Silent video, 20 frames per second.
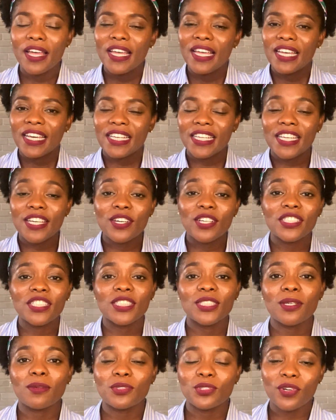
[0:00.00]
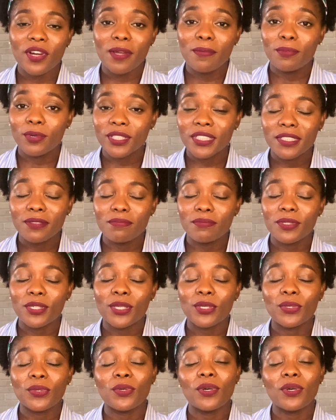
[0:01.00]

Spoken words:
click on the subscribe button below,